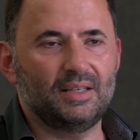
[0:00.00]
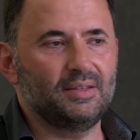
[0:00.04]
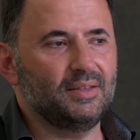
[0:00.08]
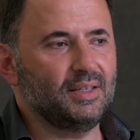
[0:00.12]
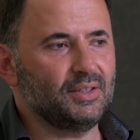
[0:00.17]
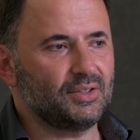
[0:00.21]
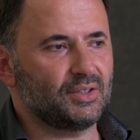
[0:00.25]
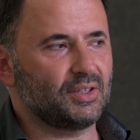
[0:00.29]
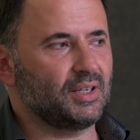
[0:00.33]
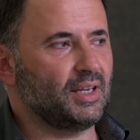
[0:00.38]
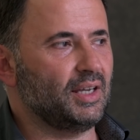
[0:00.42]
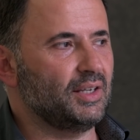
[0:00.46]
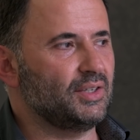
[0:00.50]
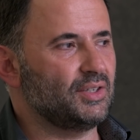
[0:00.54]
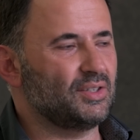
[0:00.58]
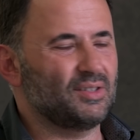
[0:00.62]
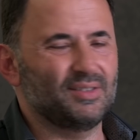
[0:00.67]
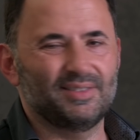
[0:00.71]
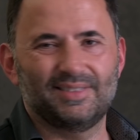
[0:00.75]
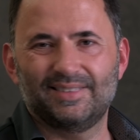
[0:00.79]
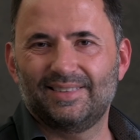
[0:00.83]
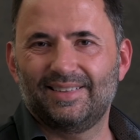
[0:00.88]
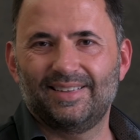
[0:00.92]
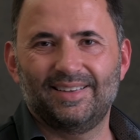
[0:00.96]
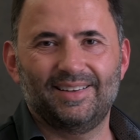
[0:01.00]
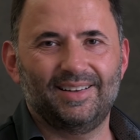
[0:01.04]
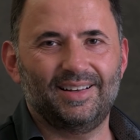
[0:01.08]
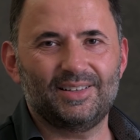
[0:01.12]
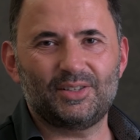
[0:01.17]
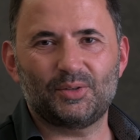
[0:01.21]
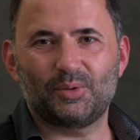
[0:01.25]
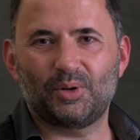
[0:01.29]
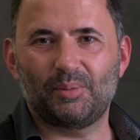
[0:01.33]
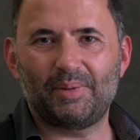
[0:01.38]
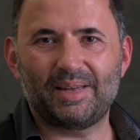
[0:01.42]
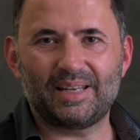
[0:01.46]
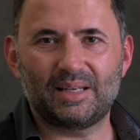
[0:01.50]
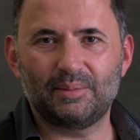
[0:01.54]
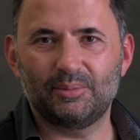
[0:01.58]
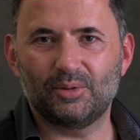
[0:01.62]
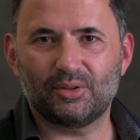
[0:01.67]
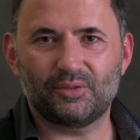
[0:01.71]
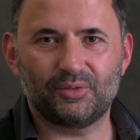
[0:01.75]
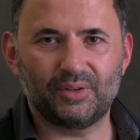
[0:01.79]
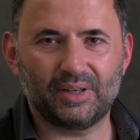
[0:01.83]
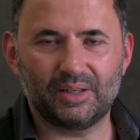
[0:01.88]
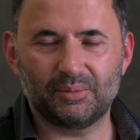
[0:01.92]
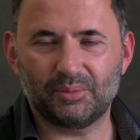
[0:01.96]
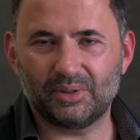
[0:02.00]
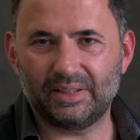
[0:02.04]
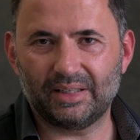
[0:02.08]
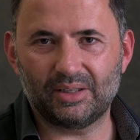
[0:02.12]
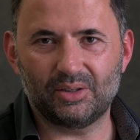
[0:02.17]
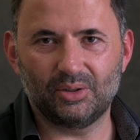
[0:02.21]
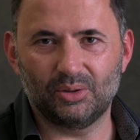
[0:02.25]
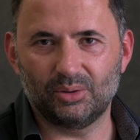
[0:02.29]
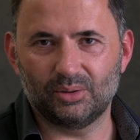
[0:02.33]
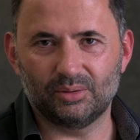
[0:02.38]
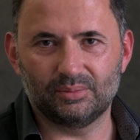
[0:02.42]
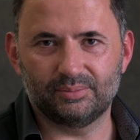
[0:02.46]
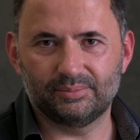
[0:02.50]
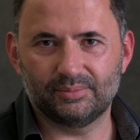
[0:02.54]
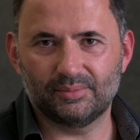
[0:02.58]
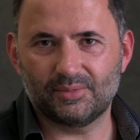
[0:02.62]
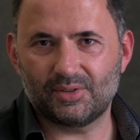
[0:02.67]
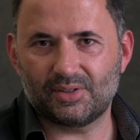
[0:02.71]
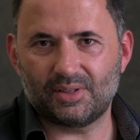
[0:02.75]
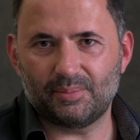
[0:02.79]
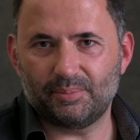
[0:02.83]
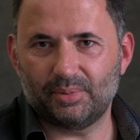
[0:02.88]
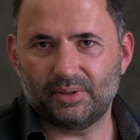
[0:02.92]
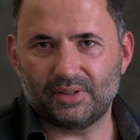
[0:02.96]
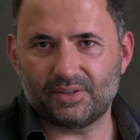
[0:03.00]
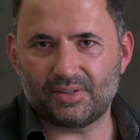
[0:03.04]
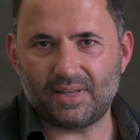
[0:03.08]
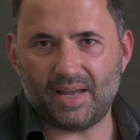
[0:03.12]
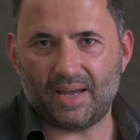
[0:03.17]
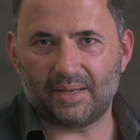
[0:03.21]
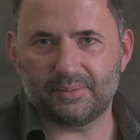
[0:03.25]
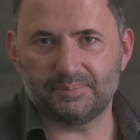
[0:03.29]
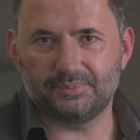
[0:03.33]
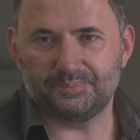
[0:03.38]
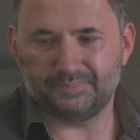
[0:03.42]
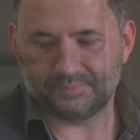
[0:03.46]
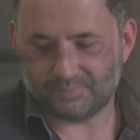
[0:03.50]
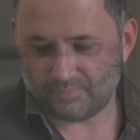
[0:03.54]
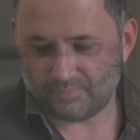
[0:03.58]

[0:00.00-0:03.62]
In this case, I just want to make him look freaking really cool. Simple as that.